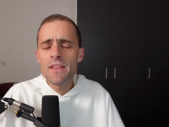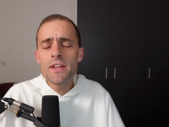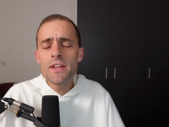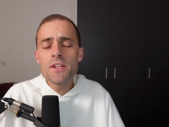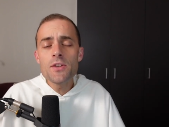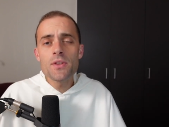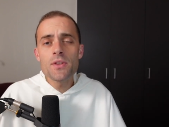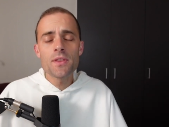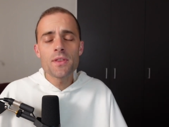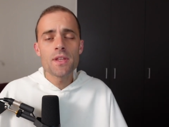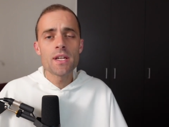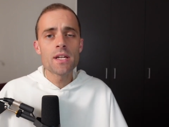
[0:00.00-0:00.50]
and
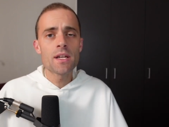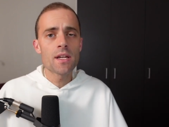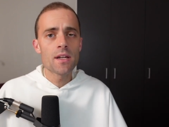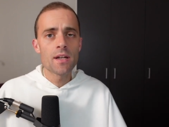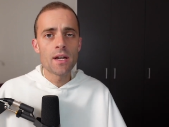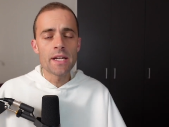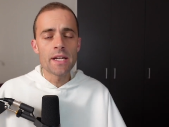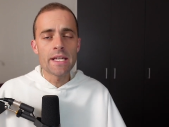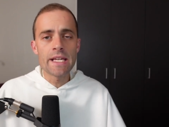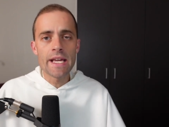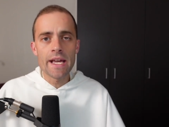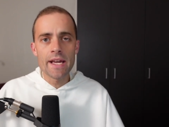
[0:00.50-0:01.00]
then you can
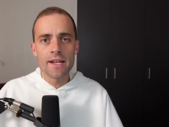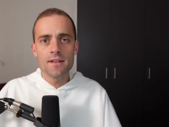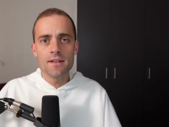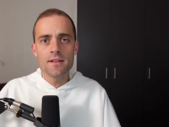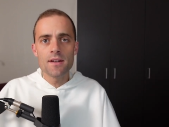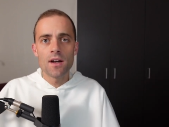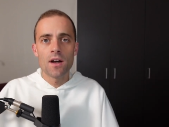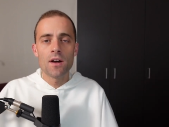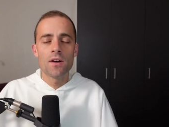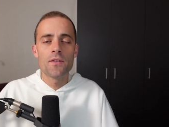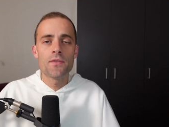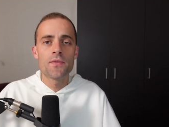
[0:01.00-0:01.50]
think
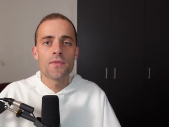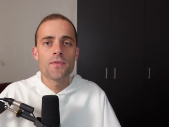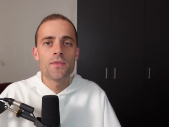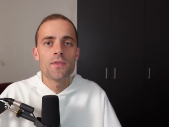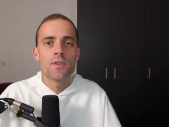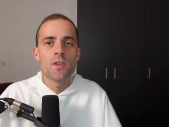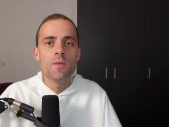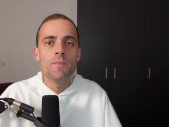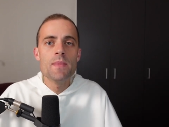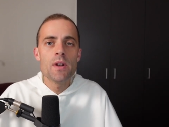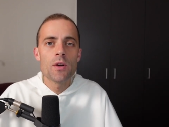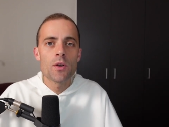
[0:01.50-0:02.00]
again of
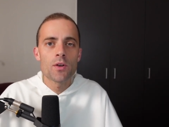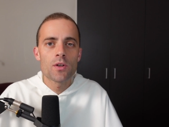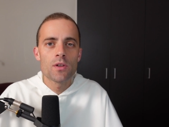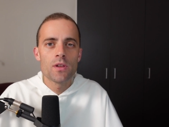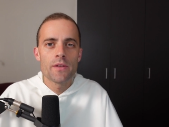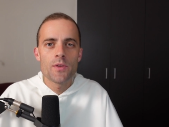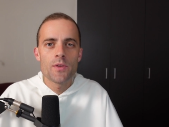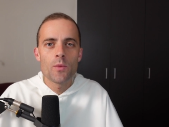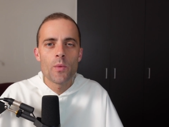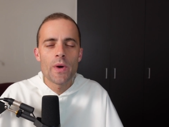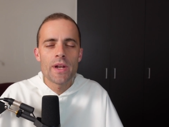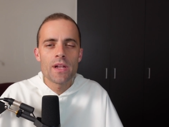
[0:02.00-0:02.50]
the
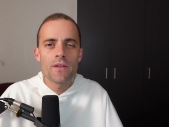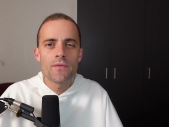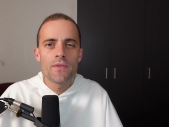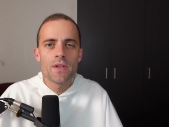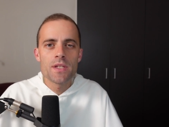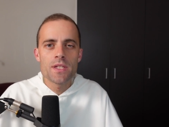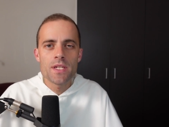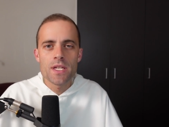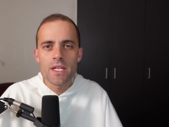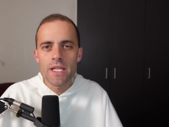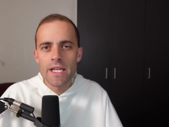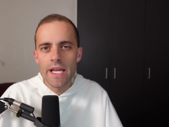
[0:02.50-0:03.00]
miracle of the wedding
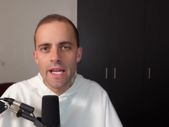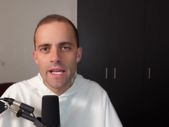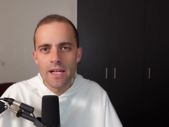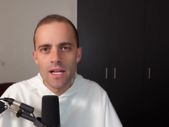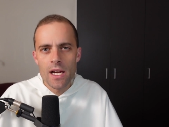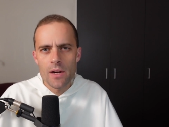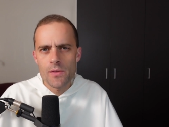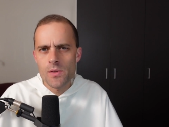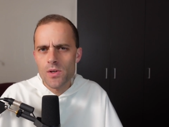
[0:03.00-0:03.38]
feast to Cana.